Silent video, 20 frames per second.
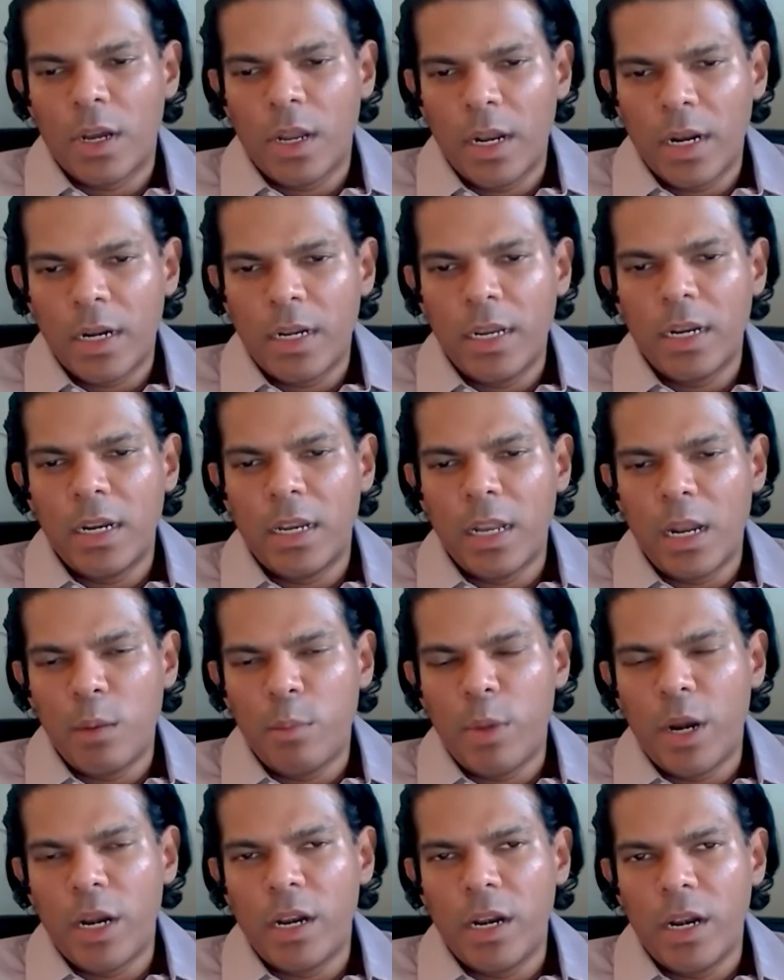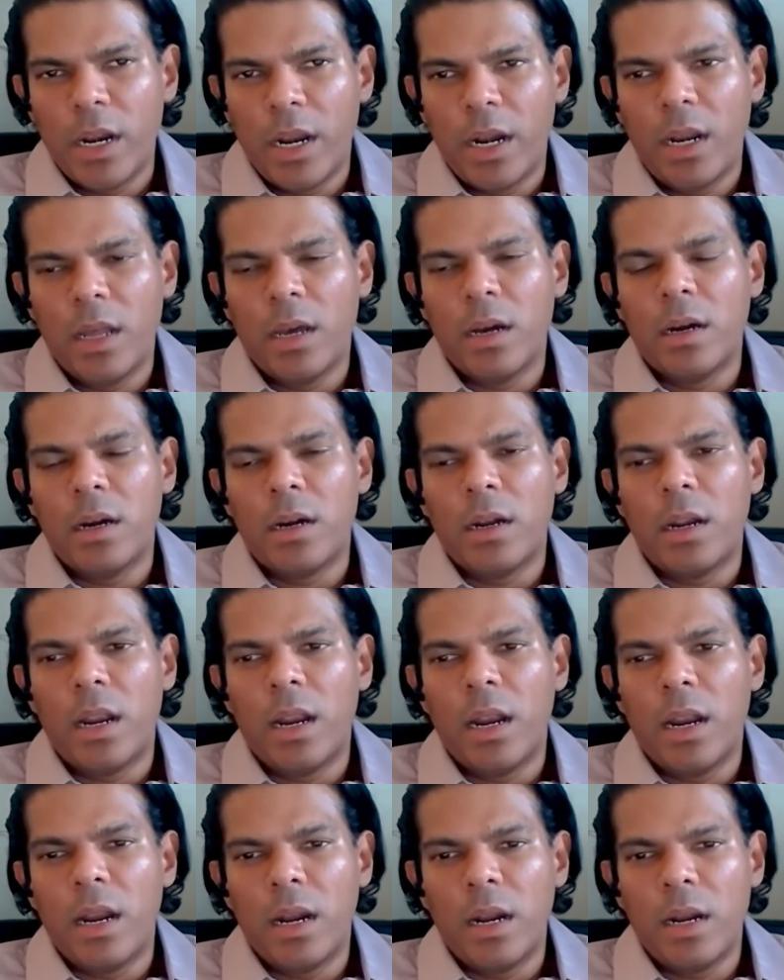collecting telemetry data
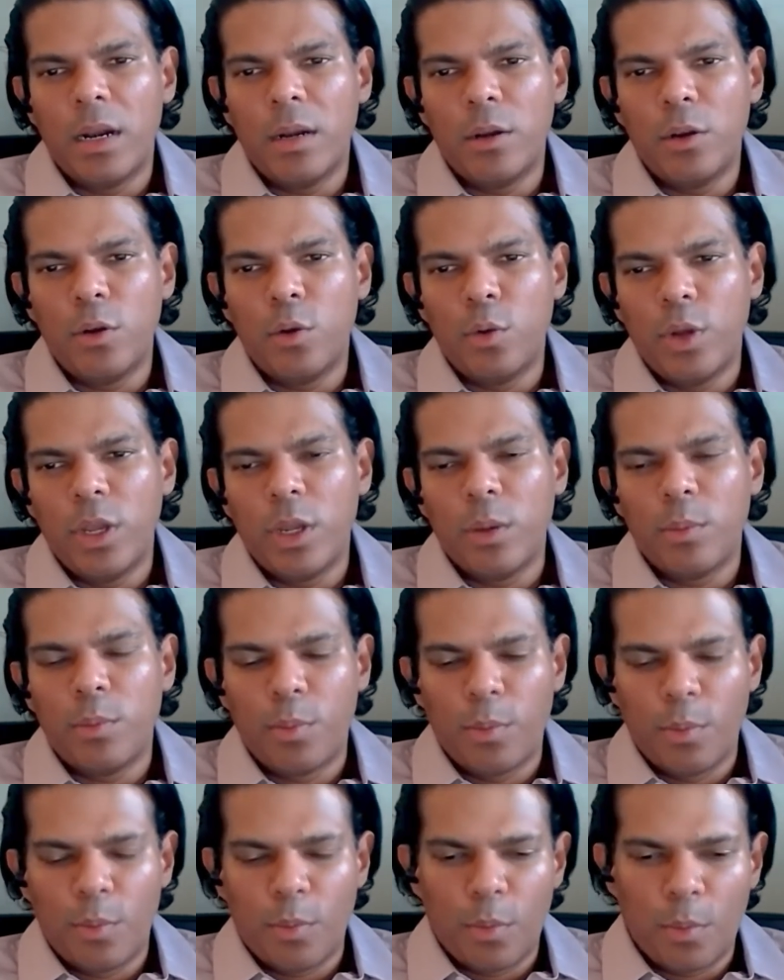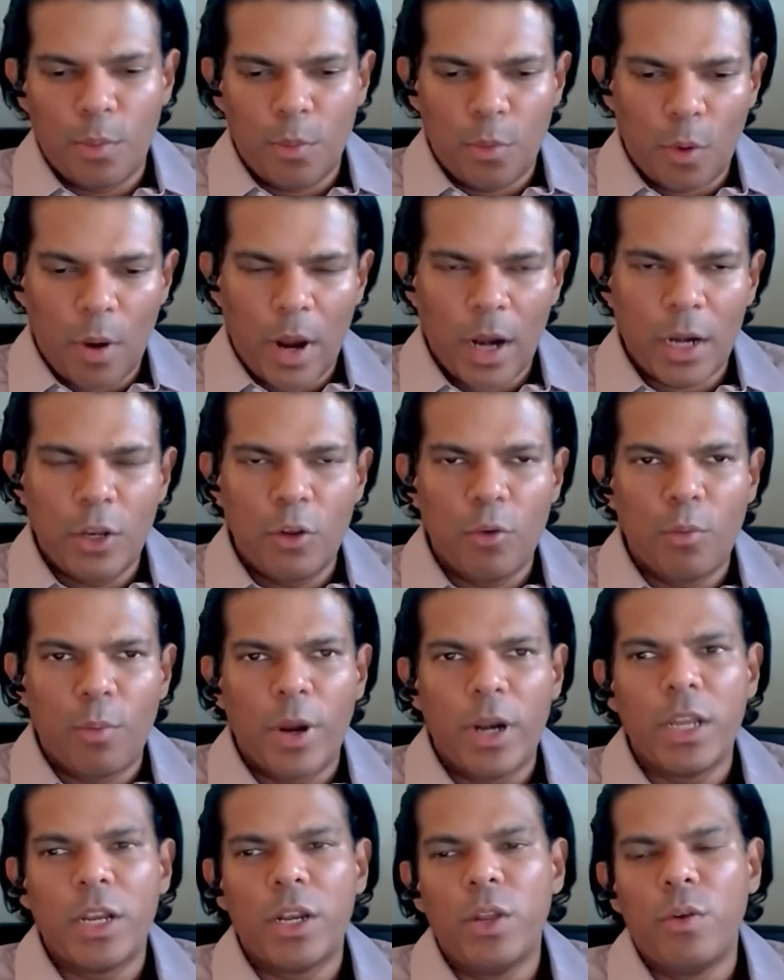and doing proactive
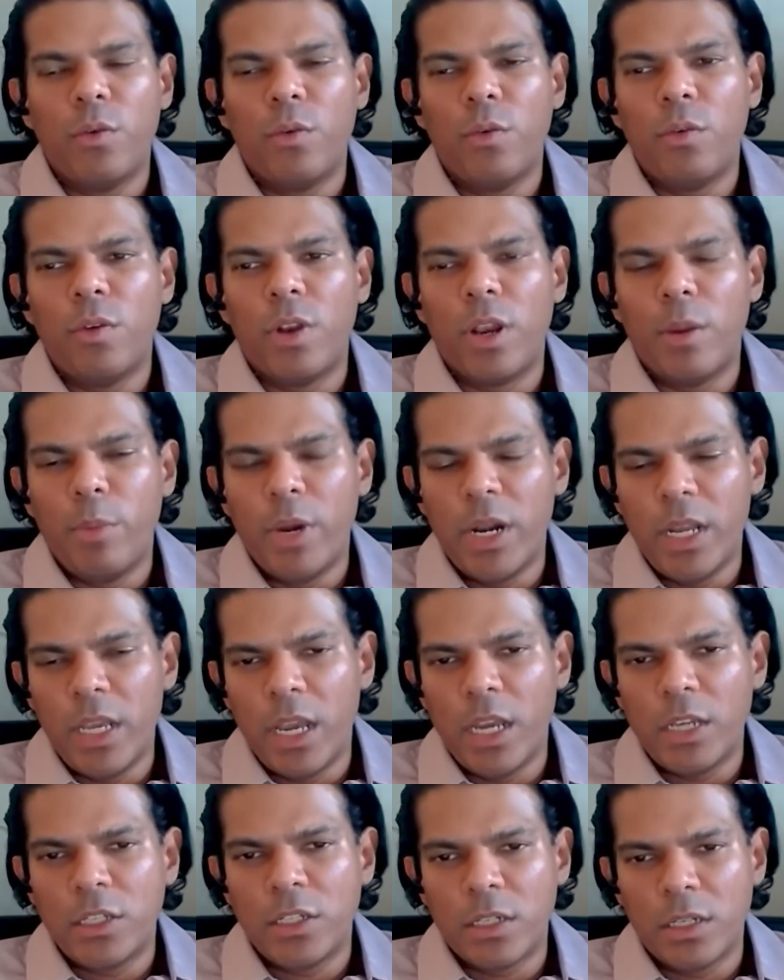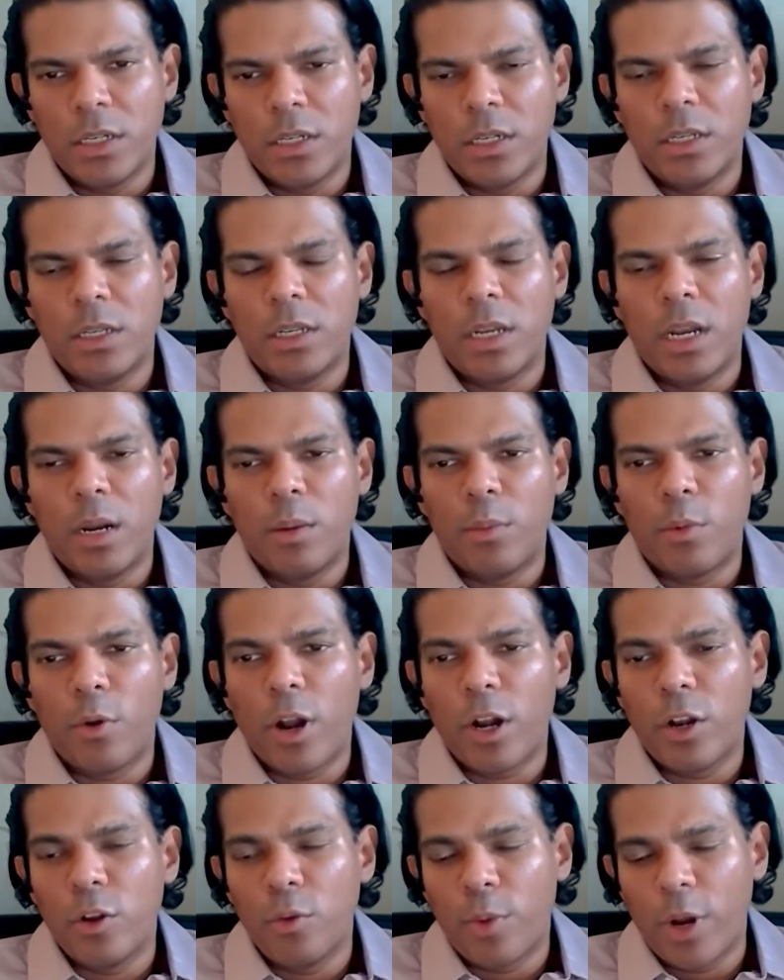predictive remediation and
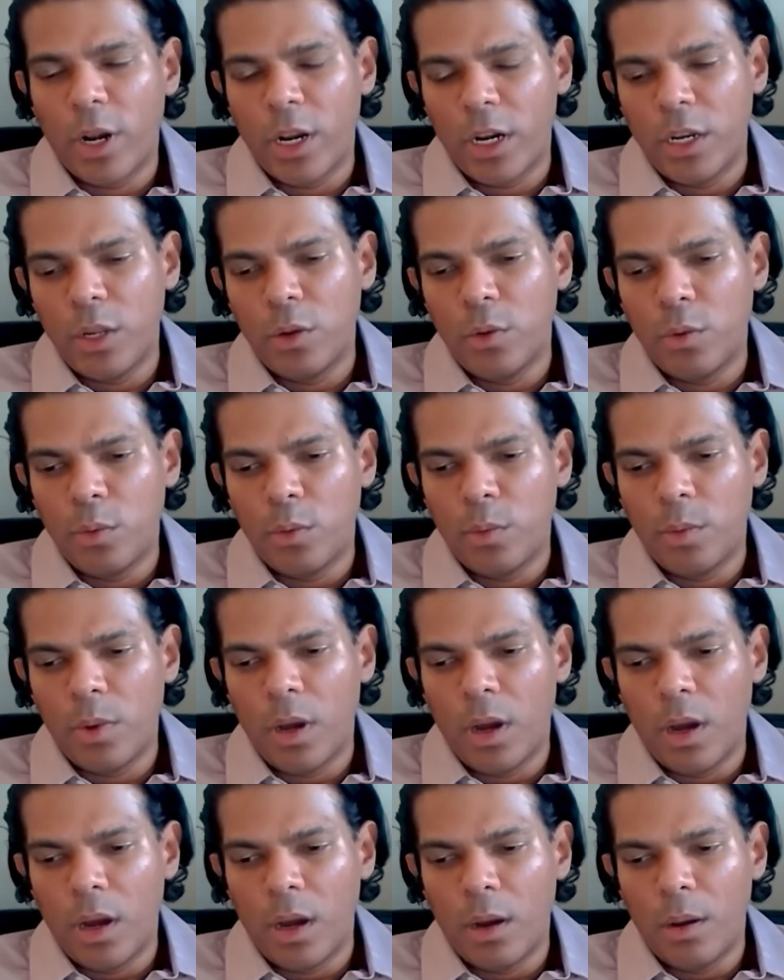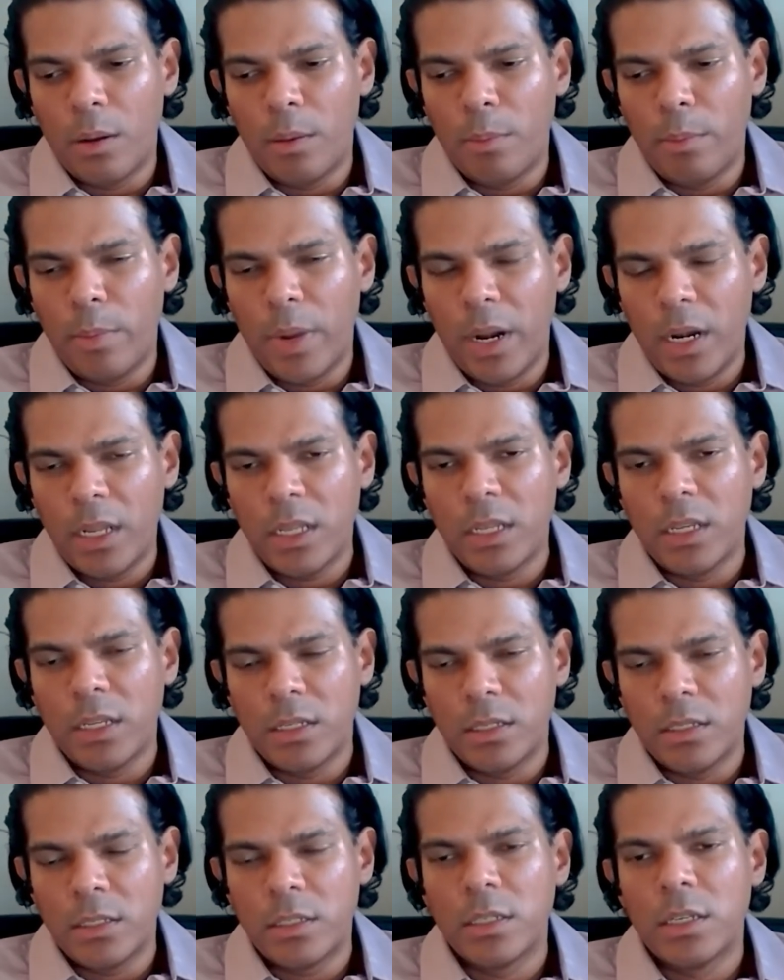proactive predictive
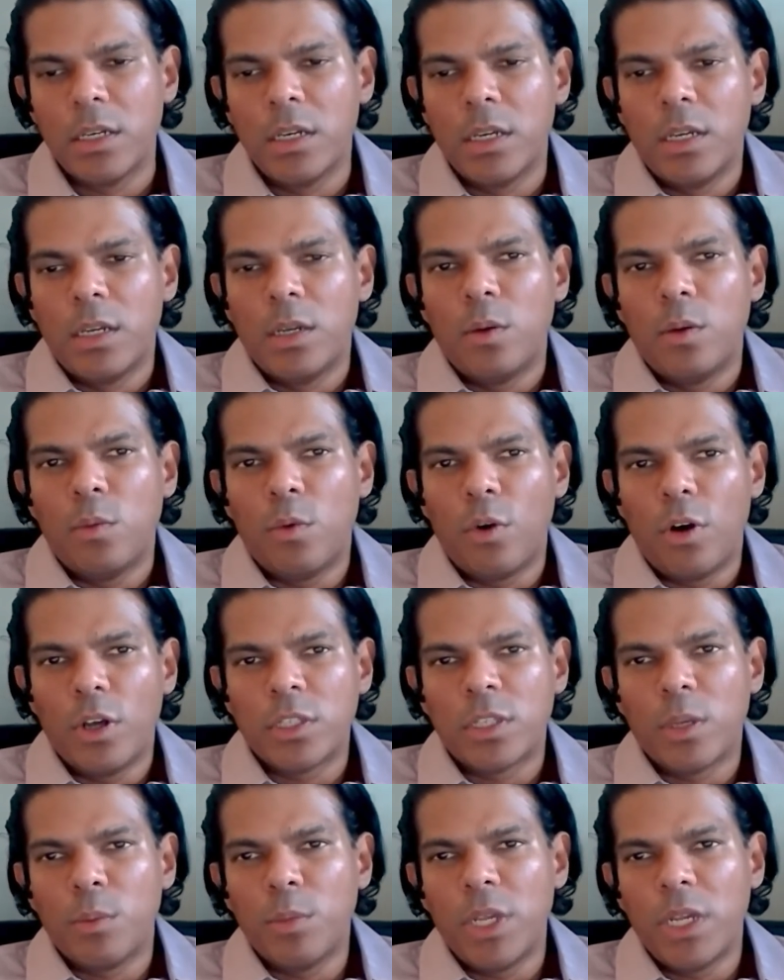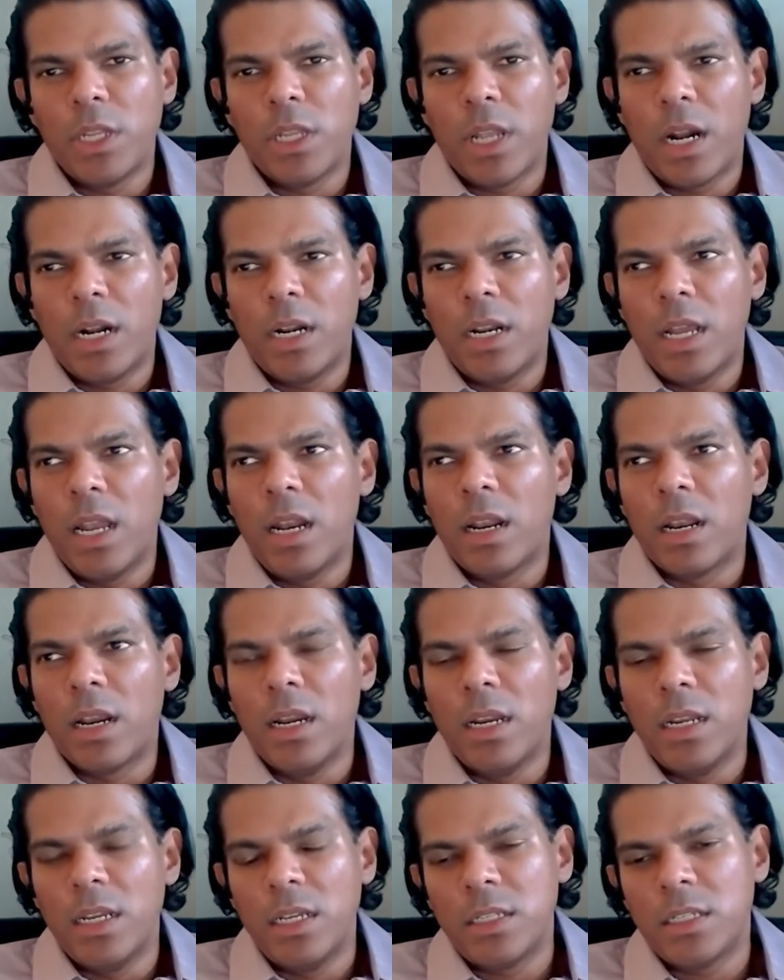maintenance was something that Dell
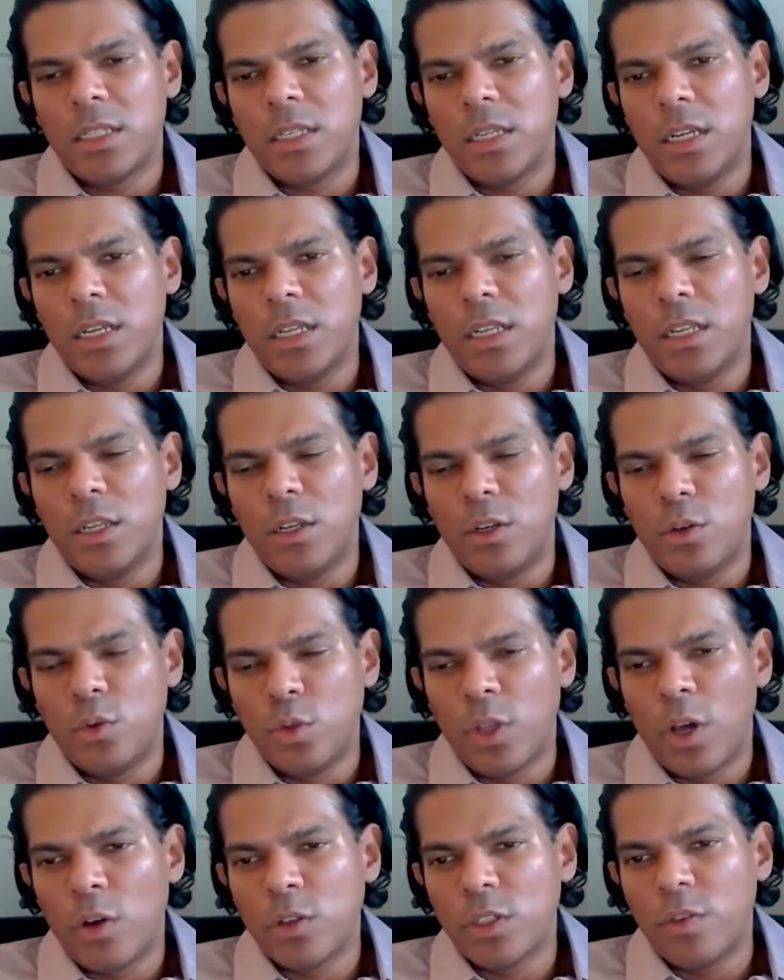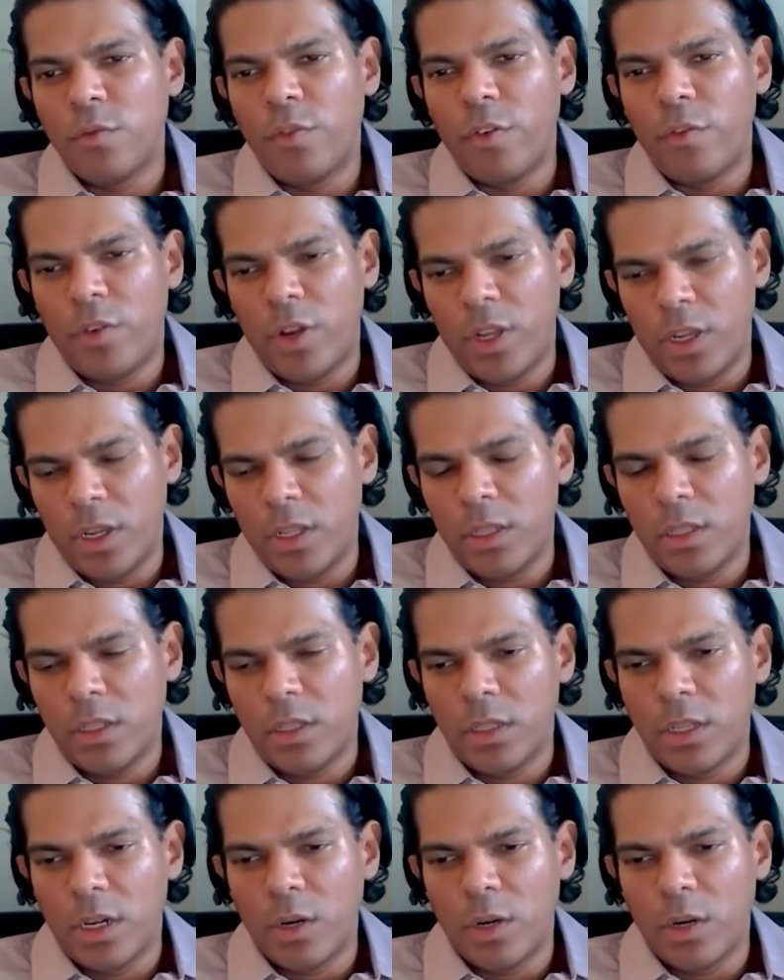released in 2015.